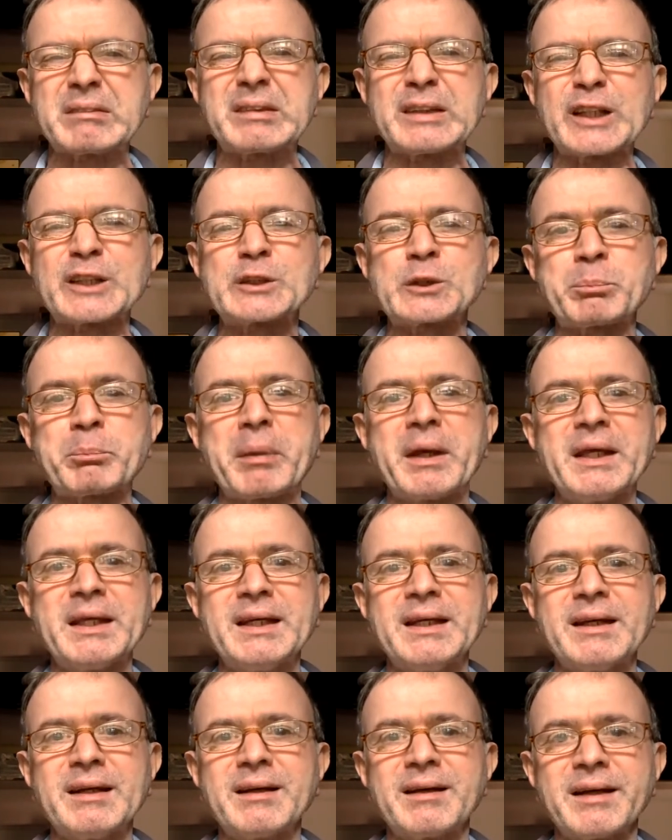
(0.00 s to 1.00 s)
That's
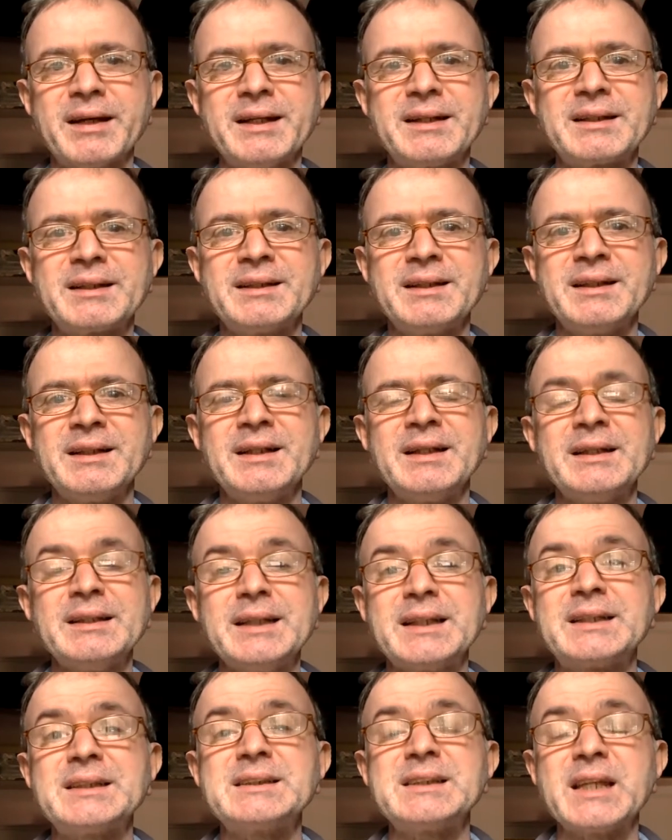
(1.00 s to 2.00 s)
pain, right?
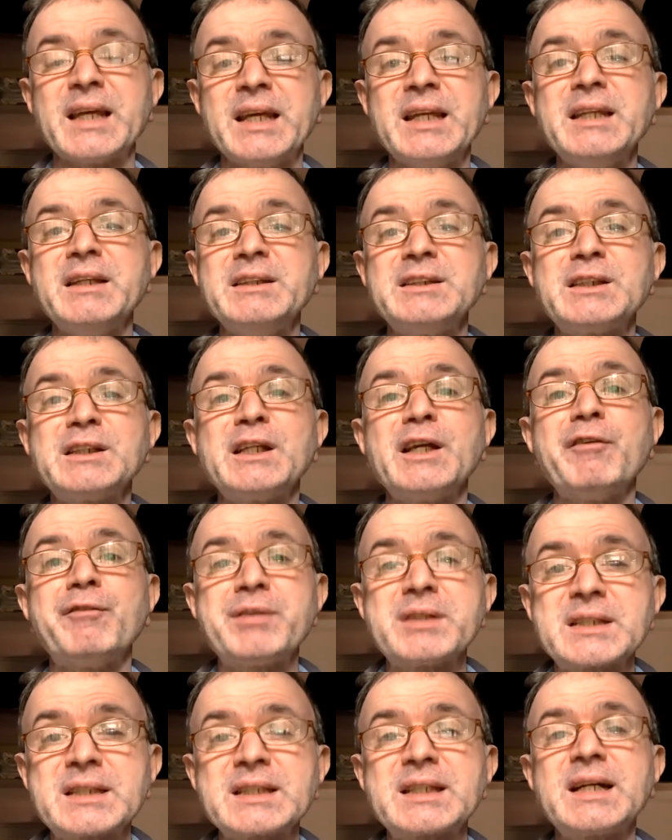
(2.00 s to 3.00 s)
That is an injury. A
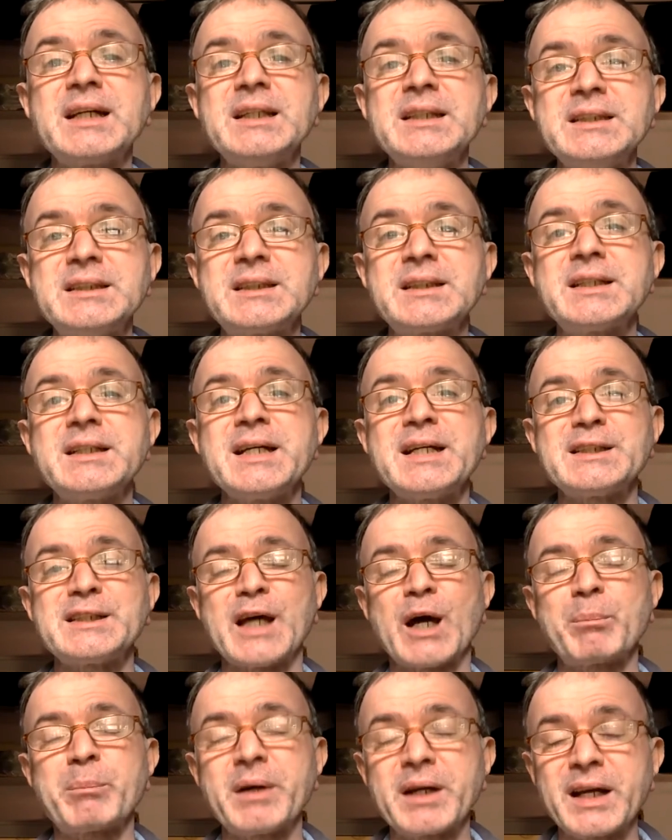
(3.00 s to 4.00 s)
physical injury has
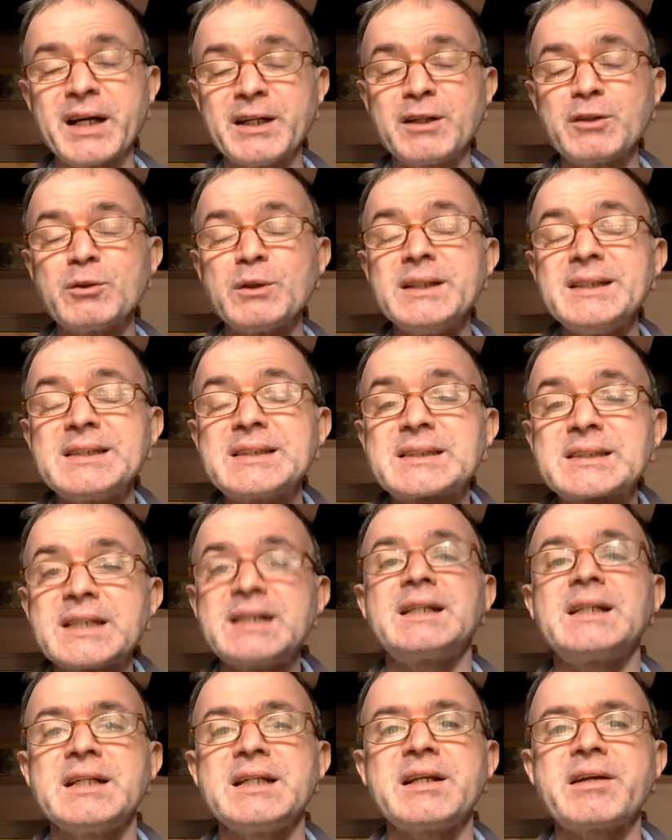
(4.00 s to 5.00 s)
happened and you
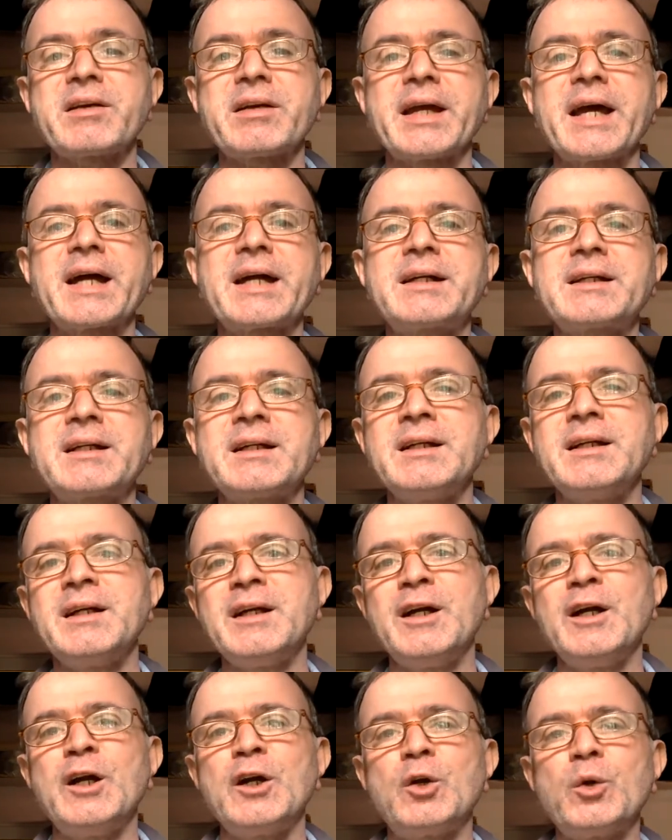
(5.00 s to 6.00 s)
instantly react
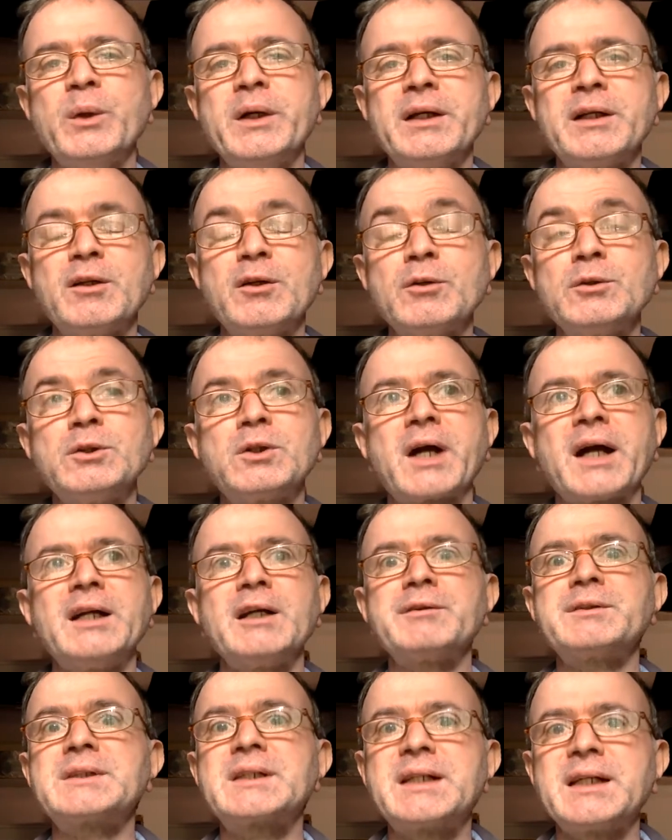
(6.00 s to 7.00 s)
to it. You know, you kind
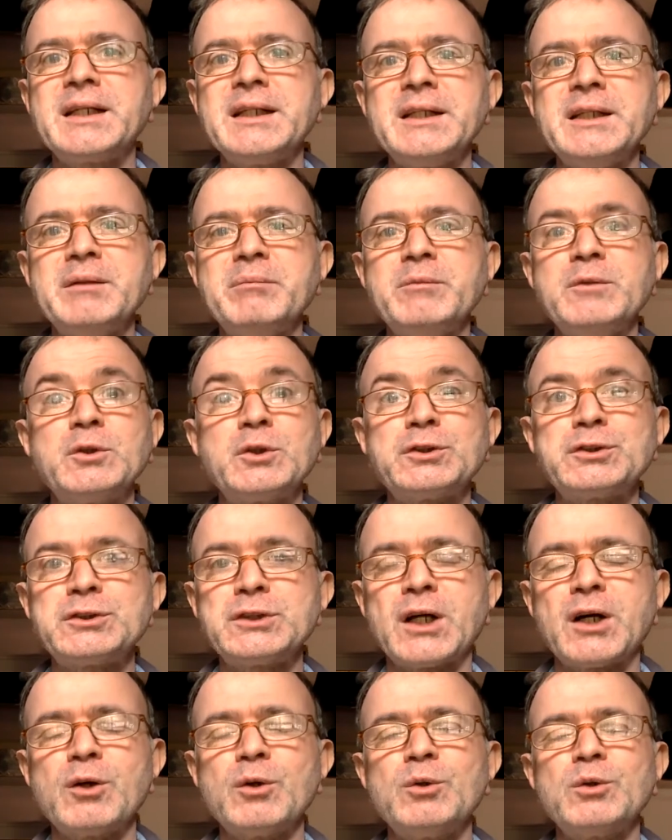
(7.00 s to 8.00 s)
of scream, you
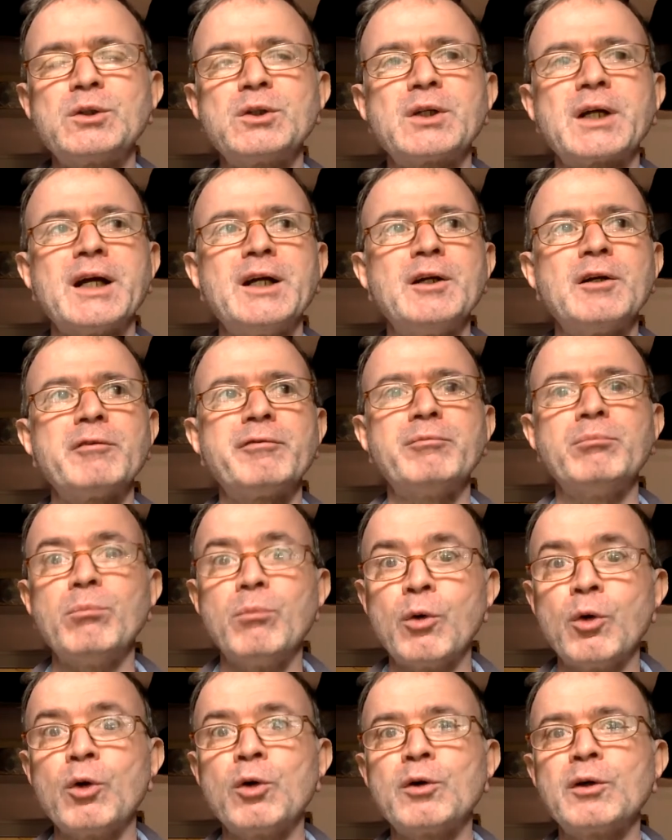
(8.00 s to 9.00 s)
shout, you kind of
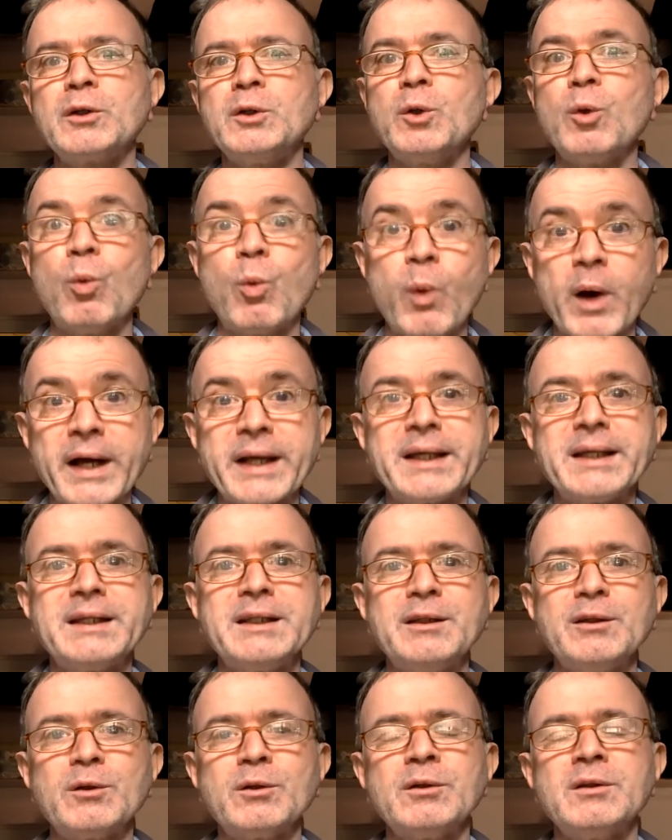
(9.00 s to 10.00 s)
moan, you whine,
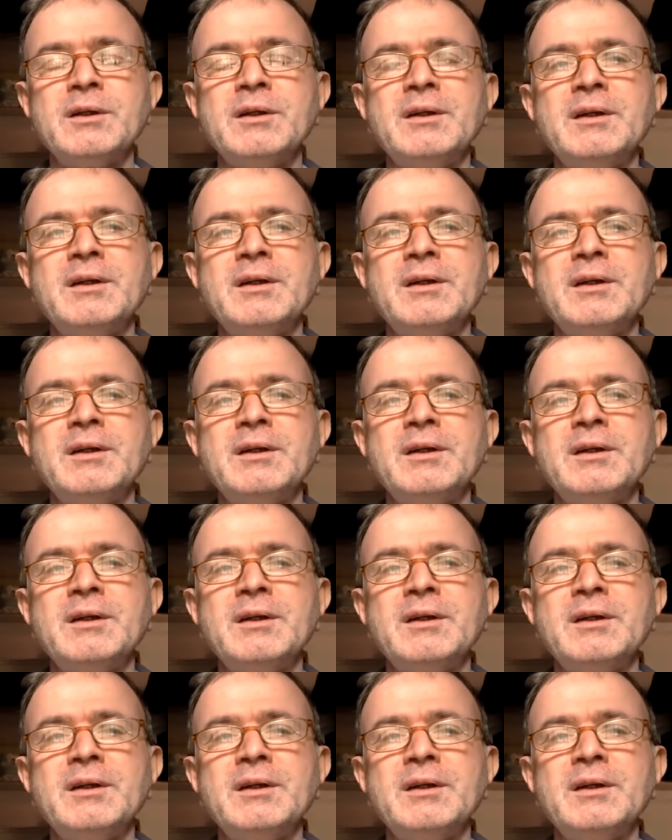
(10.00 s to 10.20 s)
you know.